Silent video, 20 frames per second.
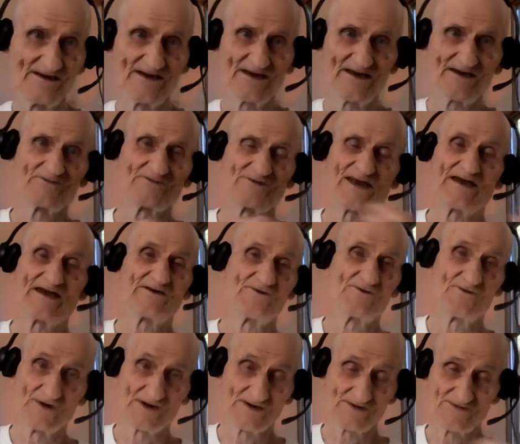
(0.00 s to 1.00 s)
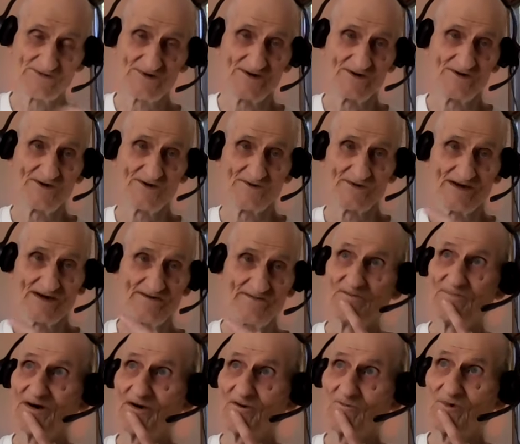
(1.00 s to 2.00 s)
or take drugs to do it.
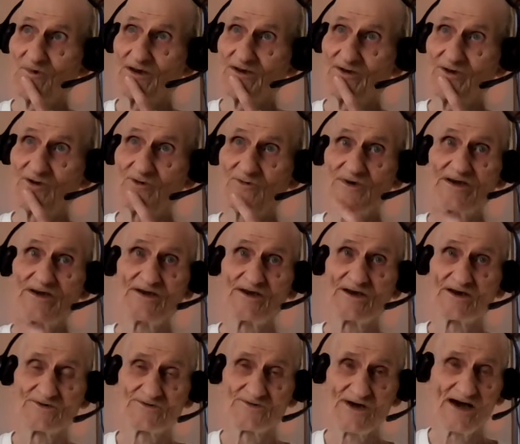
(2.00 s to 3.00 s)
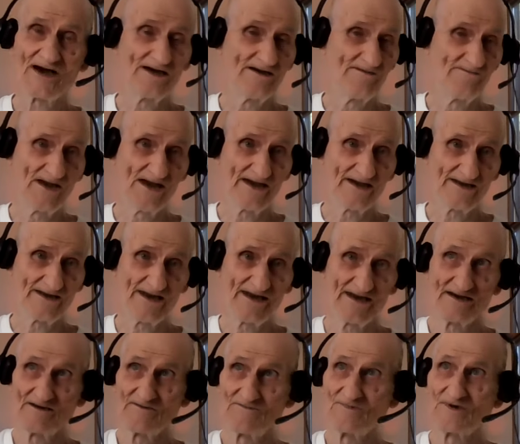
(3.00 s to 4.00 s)
But when you eat on time and
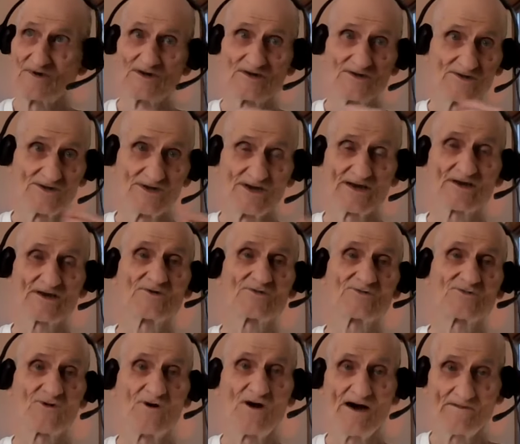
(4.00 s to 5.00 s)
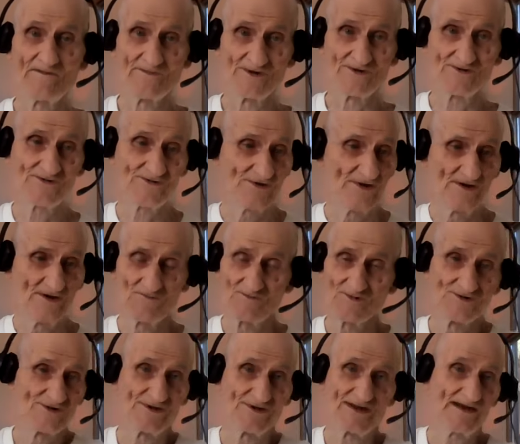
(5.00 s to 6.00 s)
have little traumas,
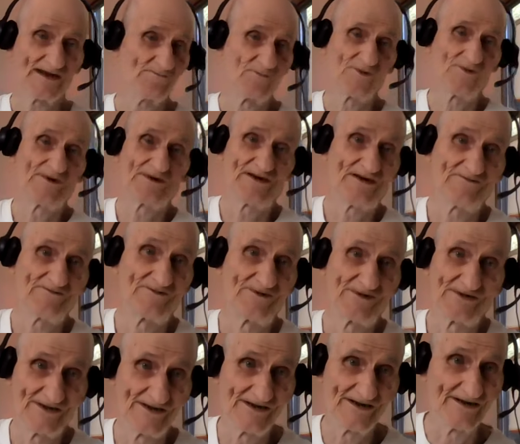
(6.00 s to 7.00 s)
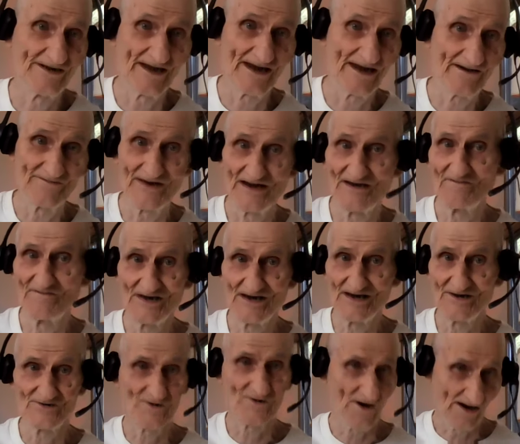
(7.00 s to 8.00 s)
which at that point, I really didn't have that many
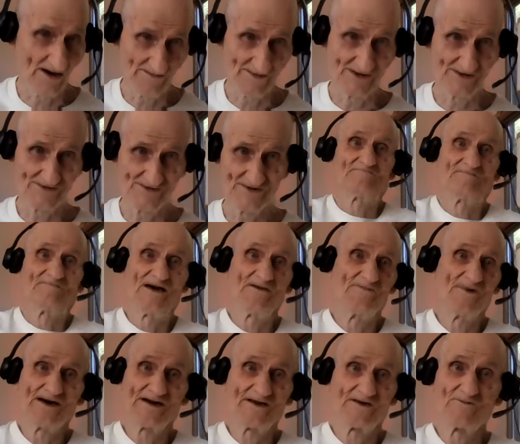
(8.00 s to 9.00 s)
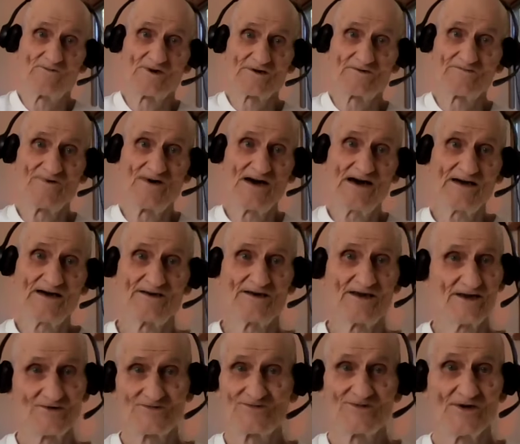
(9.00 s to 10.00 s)
traumas. My body worked fine.
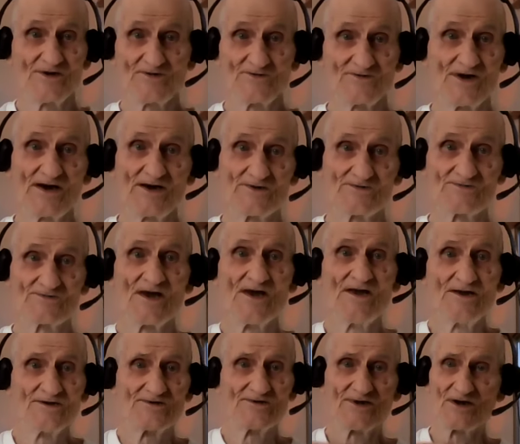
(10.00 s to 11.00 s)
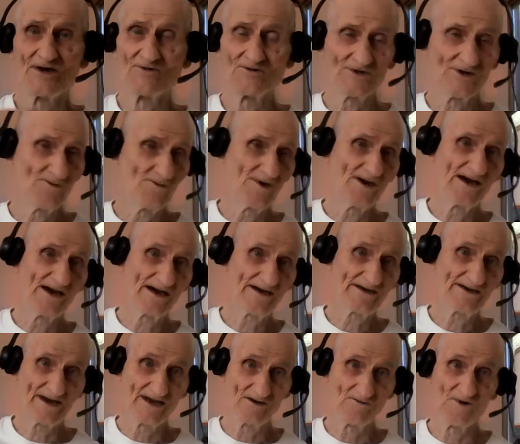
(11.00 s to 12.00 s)
It still does. The only way I
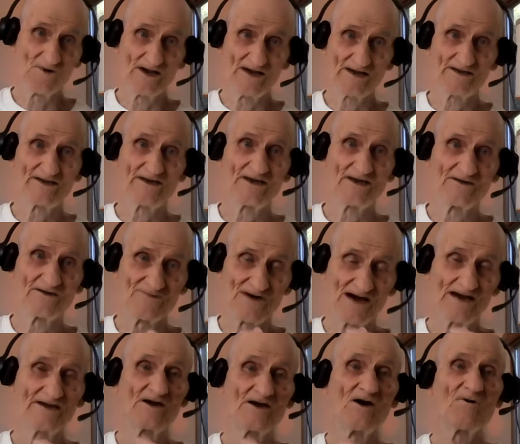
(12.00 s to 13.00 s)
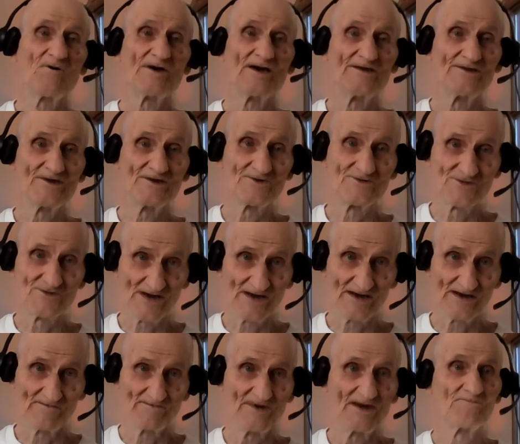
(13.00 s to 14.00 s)
gain weight, if I go in the
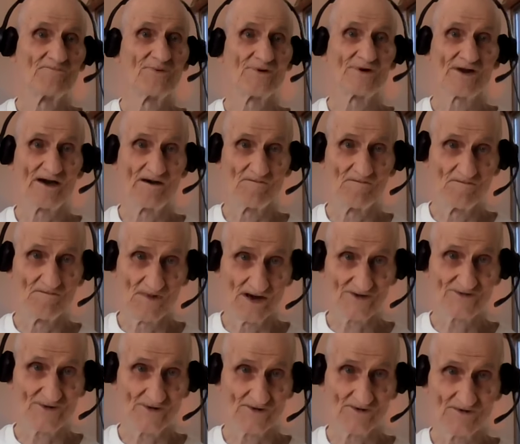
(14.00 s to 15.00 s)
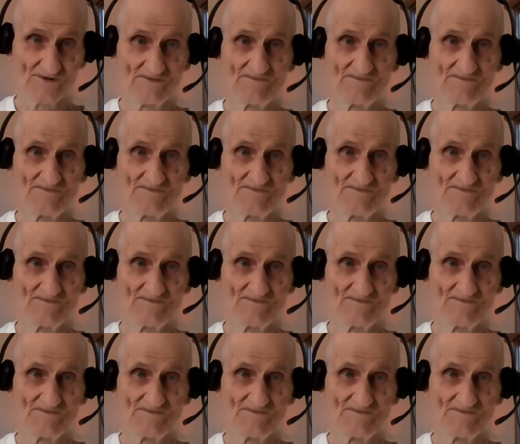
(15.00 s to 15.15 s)
gym and put on muscle,